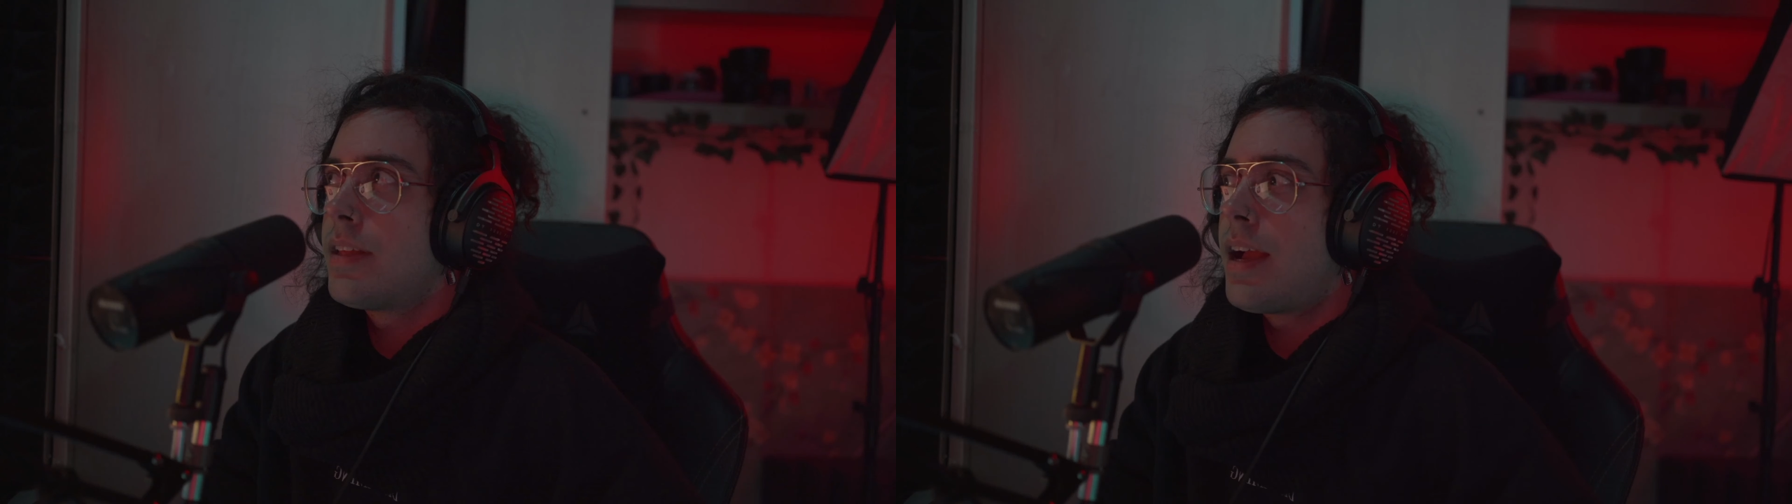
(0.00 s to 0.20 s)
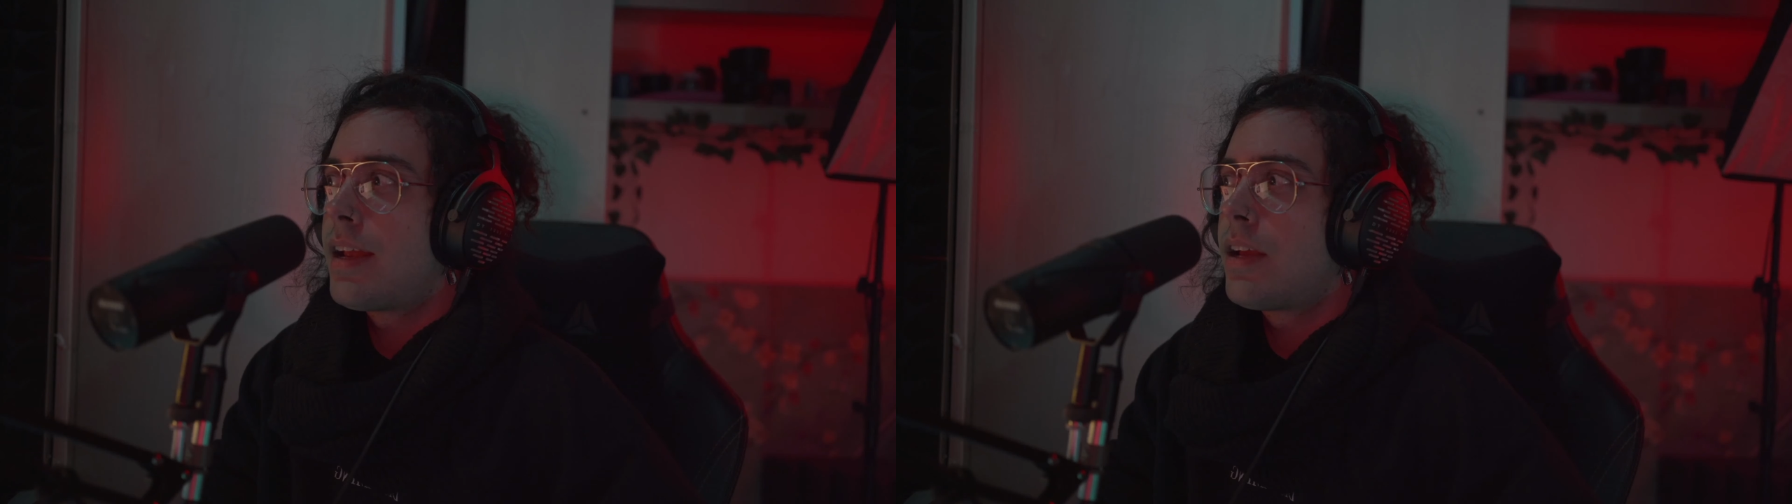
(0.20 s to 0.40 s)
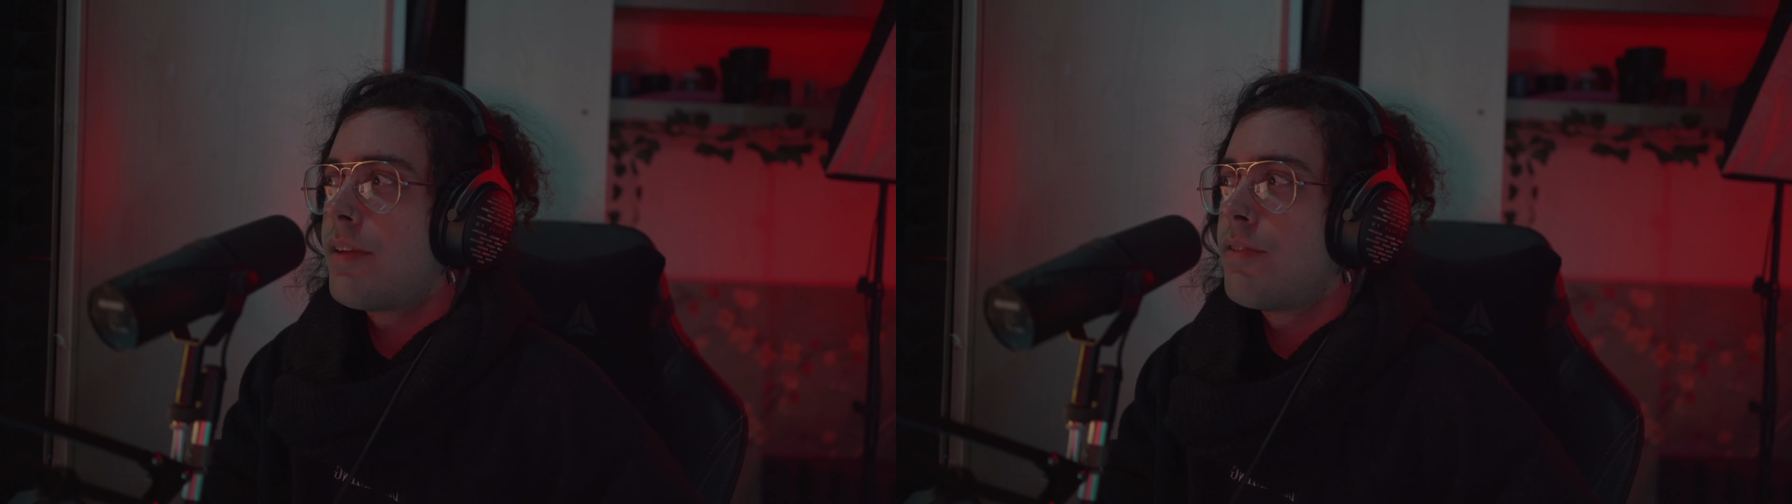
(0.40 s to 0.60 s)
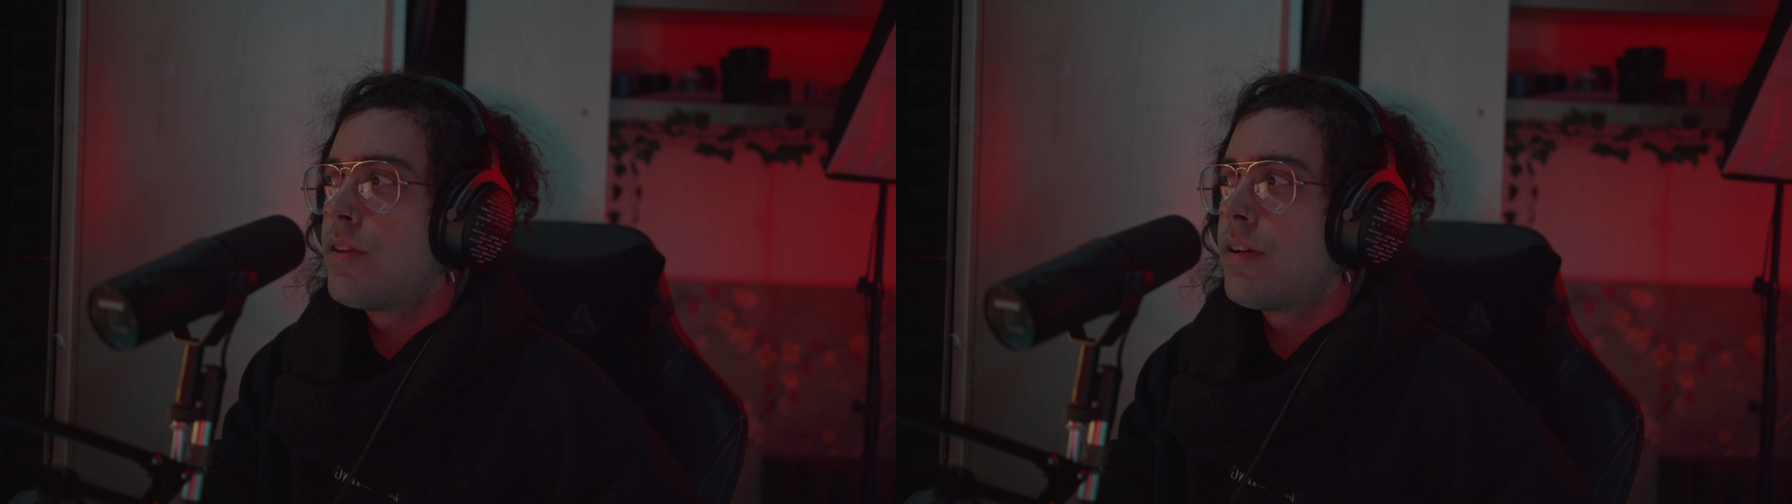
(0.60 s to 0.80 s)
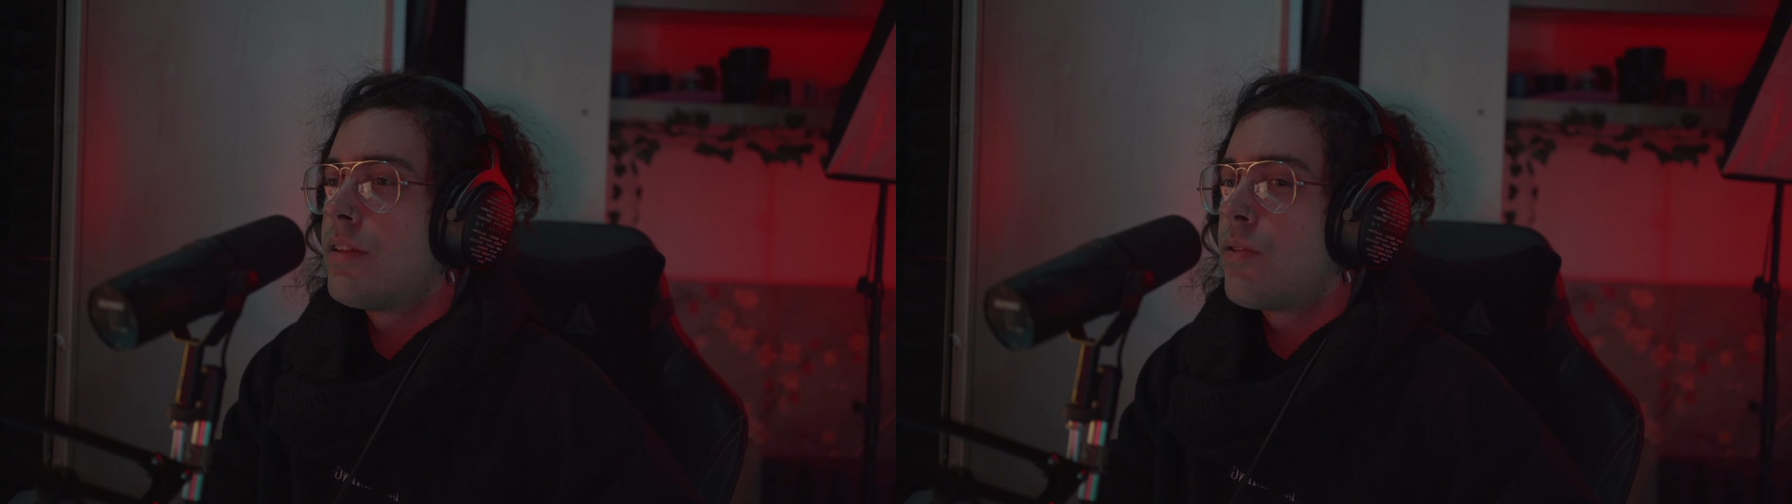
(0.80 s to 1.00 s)
I'm gonna give you
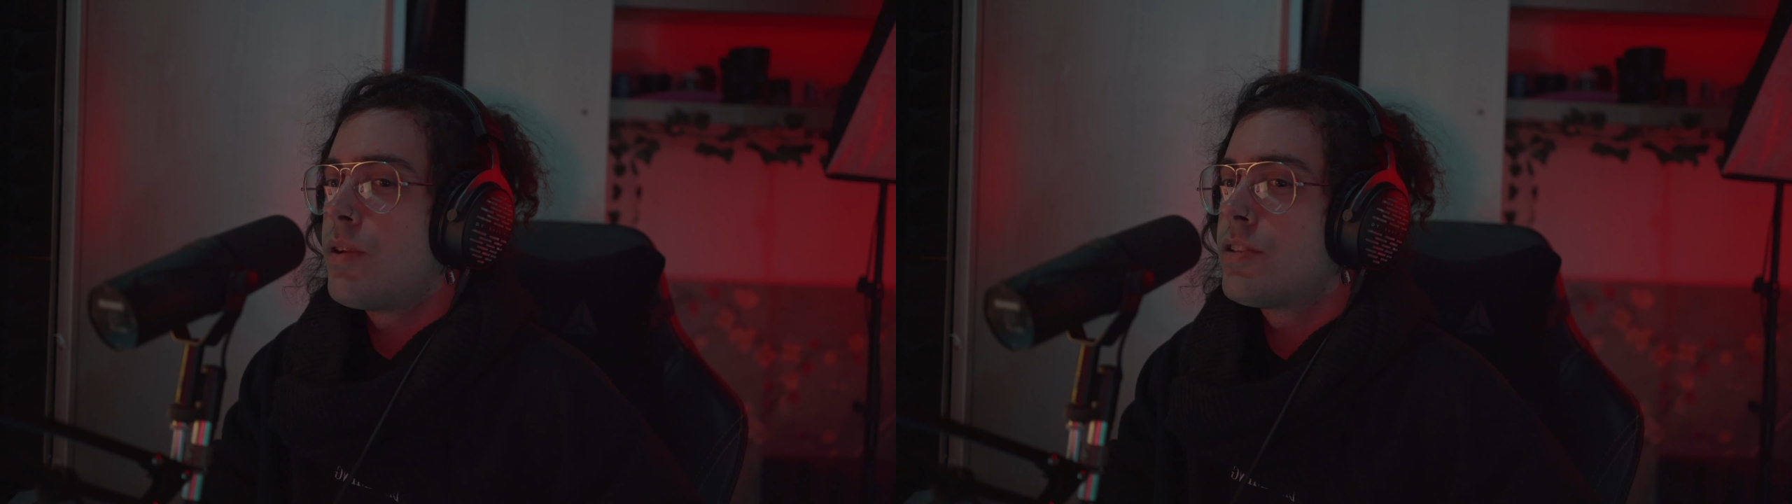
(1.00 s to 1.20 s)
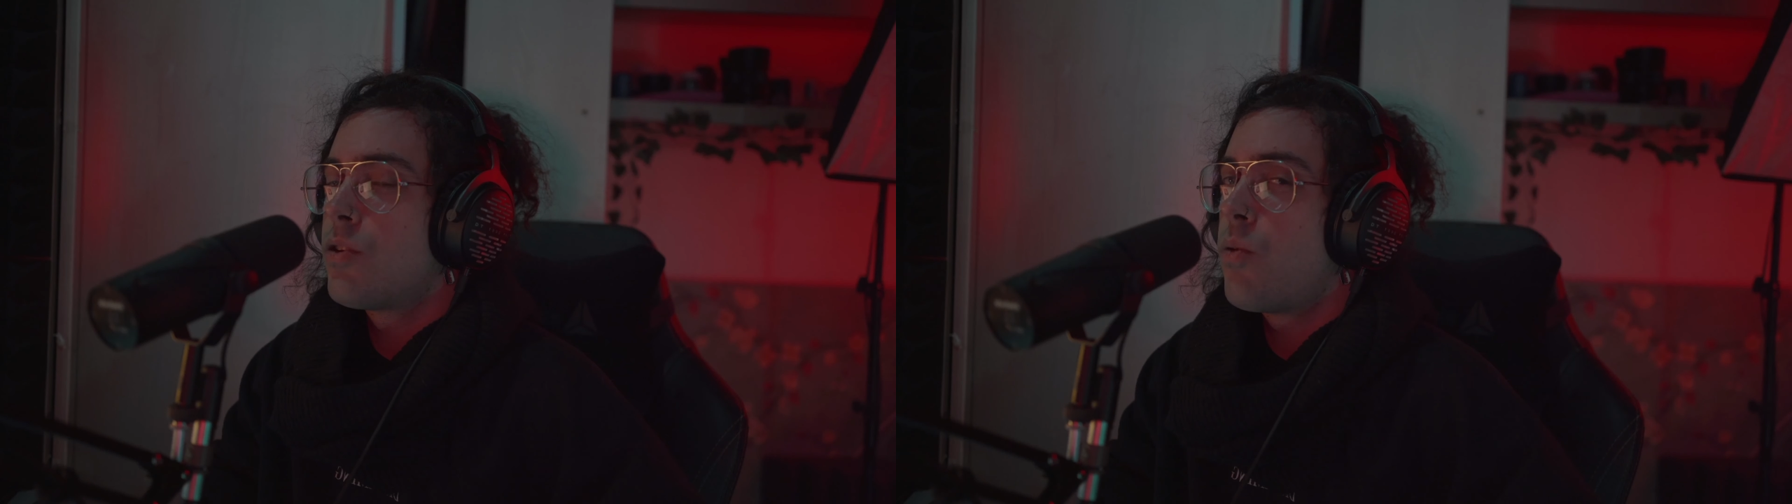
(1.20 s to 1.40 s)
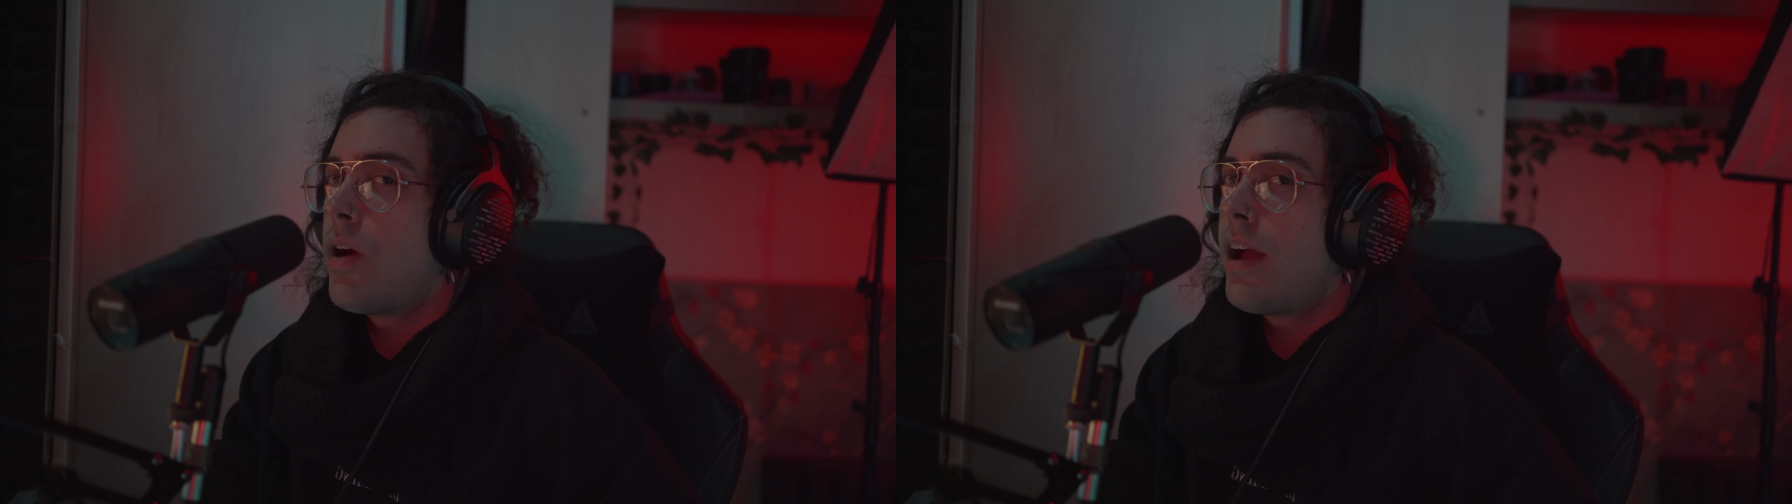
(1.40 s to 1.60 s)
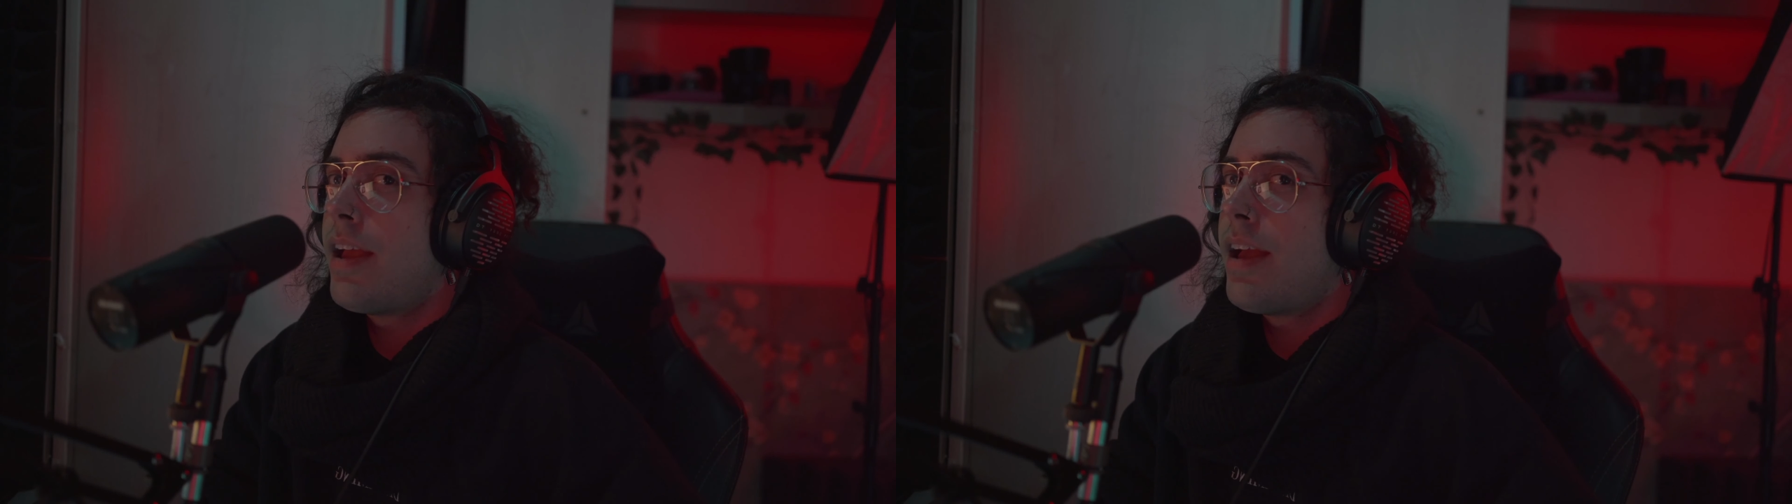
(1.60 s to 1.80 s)
the reason why